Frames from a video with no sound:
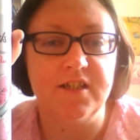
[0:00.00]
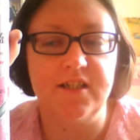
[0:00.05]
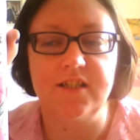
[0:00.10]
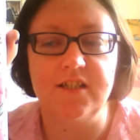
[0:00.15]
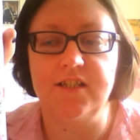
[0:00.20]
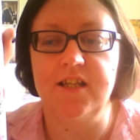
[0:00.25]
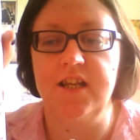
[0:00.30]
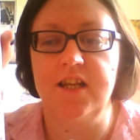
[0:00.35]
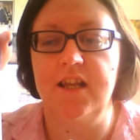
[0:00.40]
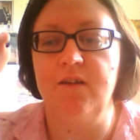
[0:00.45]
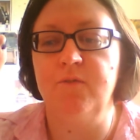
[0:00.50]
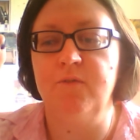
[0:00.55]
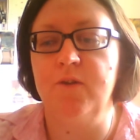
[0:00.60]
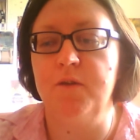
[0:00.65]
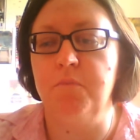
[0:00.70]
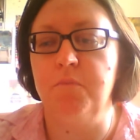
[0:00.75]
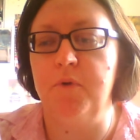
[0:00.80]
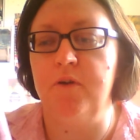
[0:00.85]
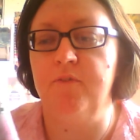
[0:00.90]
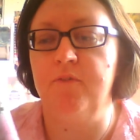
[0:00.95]
It's a
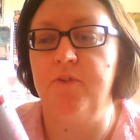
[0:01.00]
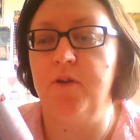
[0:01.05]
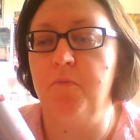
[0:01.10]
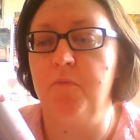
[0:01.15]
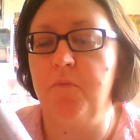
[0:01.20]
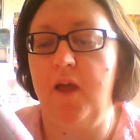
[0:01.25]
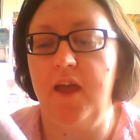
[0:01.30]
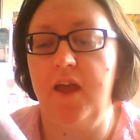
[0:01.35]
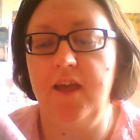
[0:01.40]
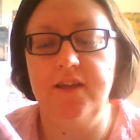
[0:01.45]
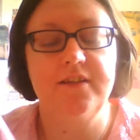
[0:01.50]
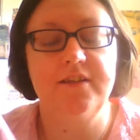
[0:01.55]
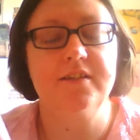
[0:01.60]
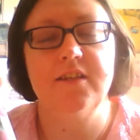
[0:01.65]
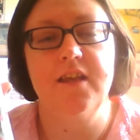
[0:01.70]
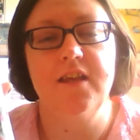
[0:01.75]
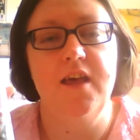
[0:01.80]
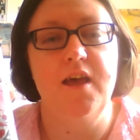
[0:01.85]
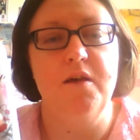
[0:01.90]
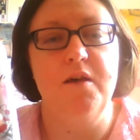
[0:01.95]
lovely perfume and
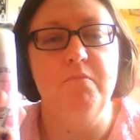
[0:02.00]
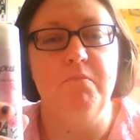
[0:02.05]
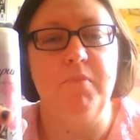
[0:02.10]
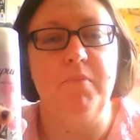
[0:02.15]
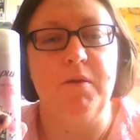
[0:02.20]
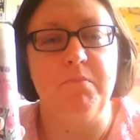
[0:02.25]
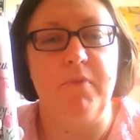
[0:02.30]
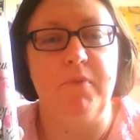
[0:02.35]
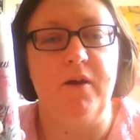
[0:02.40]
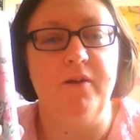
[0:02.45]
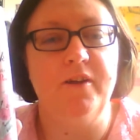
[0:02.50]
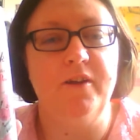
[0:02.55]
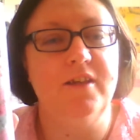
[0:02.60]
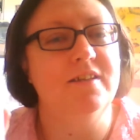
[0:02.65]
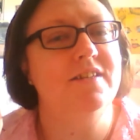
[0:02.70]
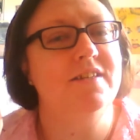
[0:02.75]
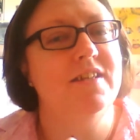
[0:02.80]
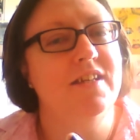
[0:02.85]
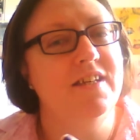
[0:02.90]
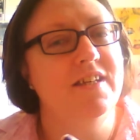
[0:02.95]
big
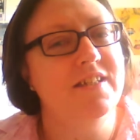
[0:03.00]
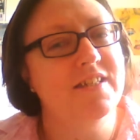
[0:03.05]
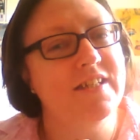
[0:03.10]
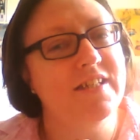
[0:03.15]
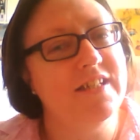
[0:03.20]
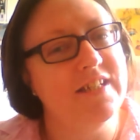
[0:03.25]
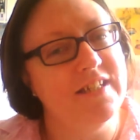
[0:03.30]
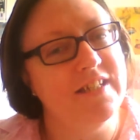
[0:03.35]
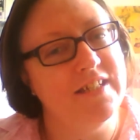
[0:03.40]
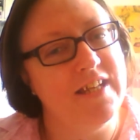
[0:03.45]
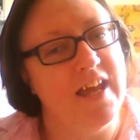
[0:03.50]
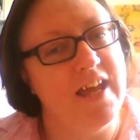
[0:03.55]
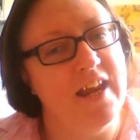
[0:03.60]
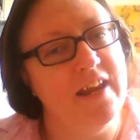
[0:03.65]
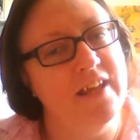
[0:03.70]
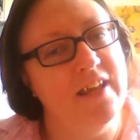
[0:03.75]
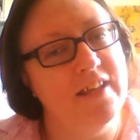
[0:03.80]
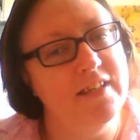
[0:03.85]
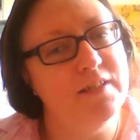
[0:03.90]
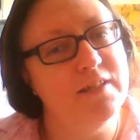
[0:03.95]
bonus, it's
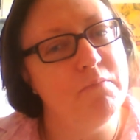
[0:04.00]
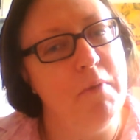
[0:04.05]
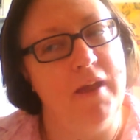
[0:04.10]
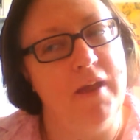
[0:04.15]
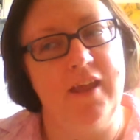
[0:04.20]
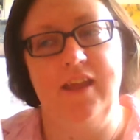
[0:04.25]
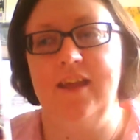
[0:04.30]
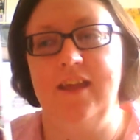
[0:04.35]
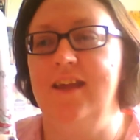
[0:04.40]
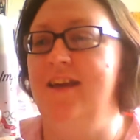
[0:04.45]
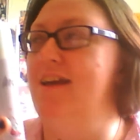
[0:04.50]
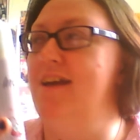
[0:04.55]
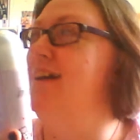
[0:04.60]
insane, it's pink.